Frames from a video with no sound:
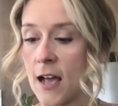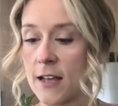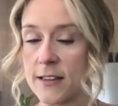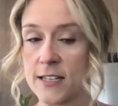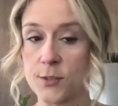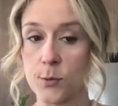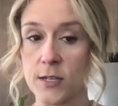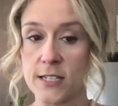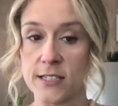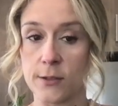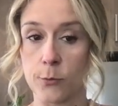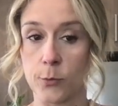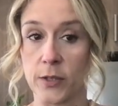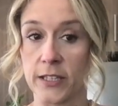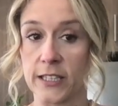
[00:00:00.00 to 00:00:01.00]
this one is a
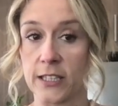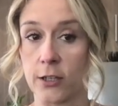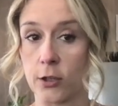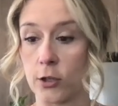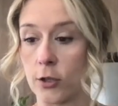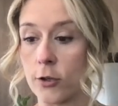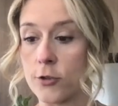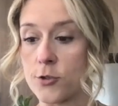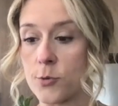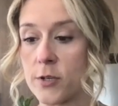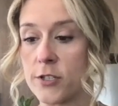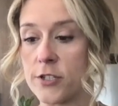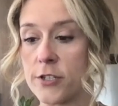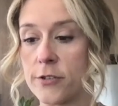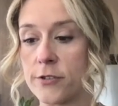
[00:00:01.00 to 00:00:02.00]
really large one
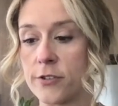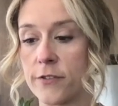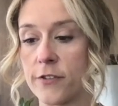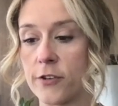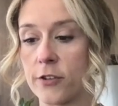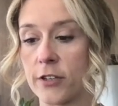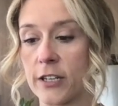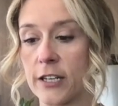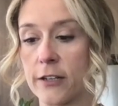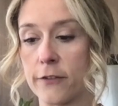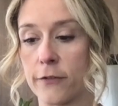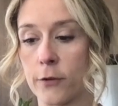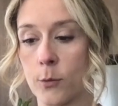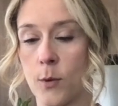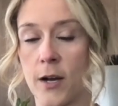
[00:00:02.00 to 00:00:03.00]
too. So if you're looking
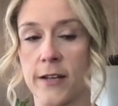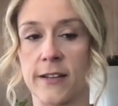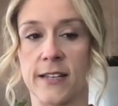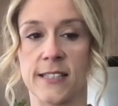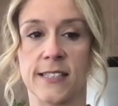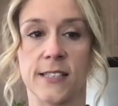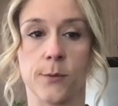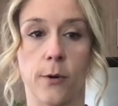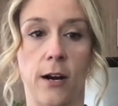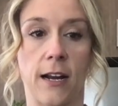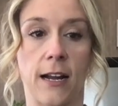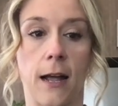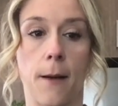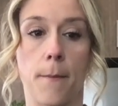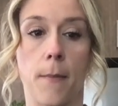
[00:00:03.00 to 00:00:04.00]
for one, this is where I
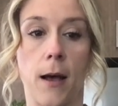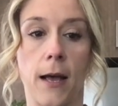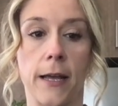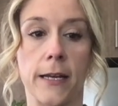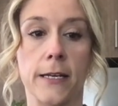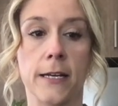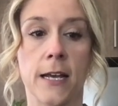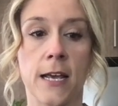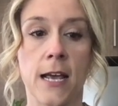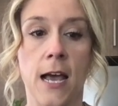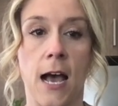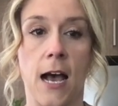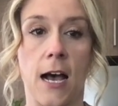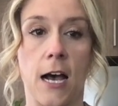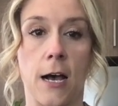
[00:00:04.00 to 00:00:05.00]
got mine.
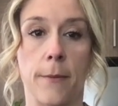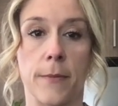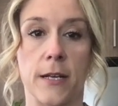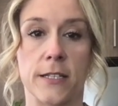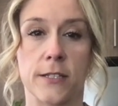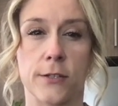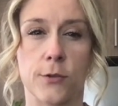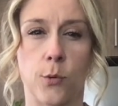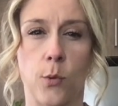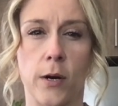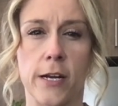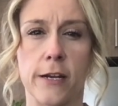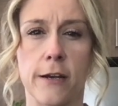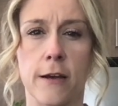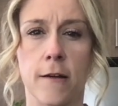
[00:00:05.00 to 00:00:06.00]
It's a
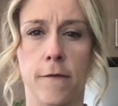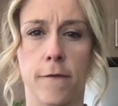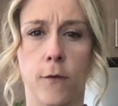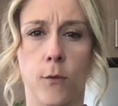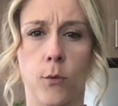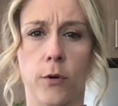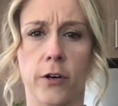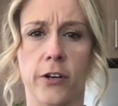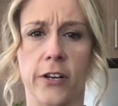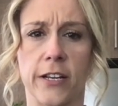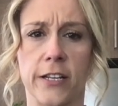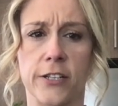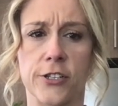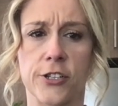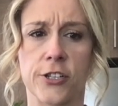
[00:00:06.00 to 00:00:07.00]

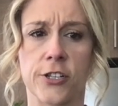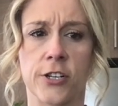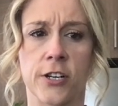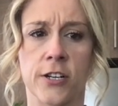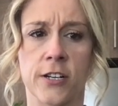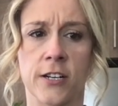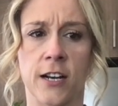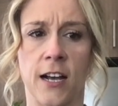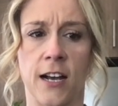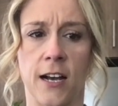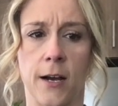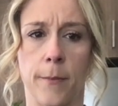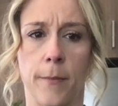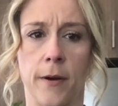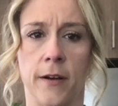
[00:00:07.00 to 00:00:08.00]
24-inch
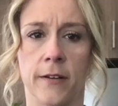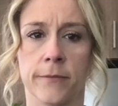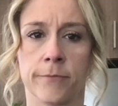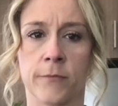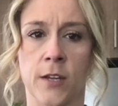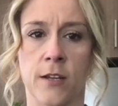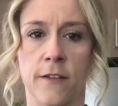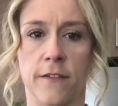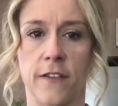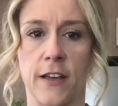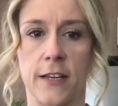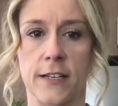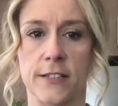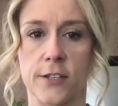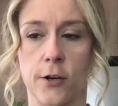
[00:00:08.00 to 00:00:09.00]

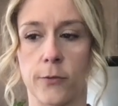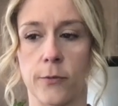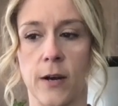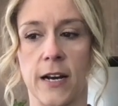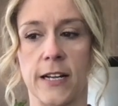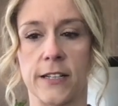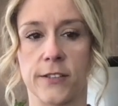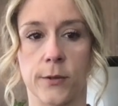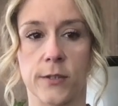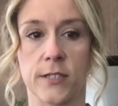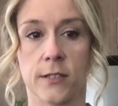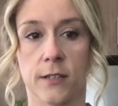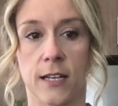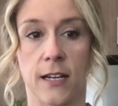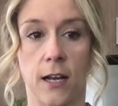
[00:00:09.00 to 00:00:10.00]
ficus already. So
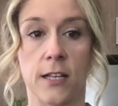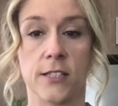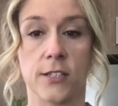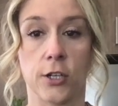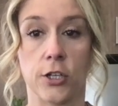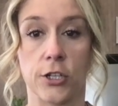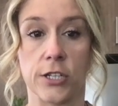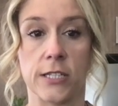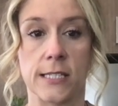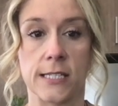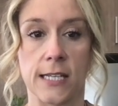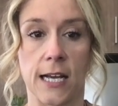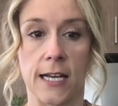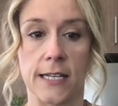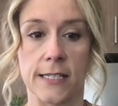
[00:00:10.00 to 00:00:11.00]
it's a good
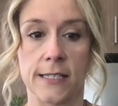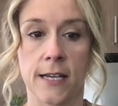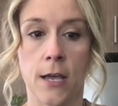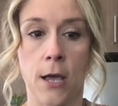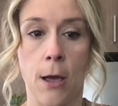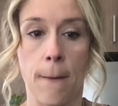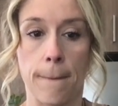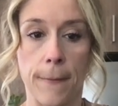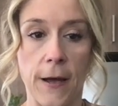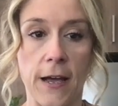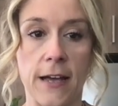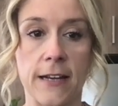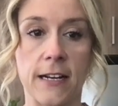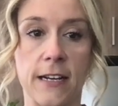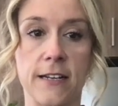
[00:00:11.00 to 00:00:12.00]
size.
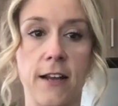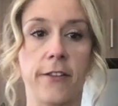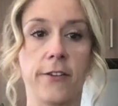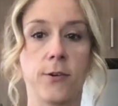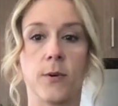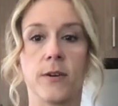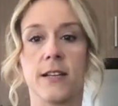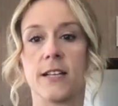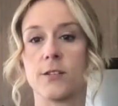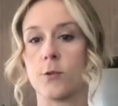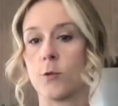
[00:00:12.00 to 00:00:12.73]
But another one that's